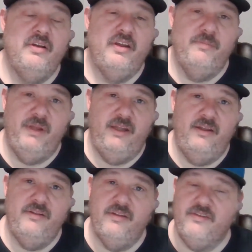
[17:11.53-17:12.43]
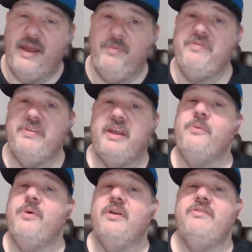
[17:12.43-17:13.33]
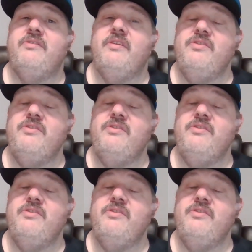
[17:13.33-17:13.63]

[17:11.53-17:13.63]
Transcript: can be the type of thing it was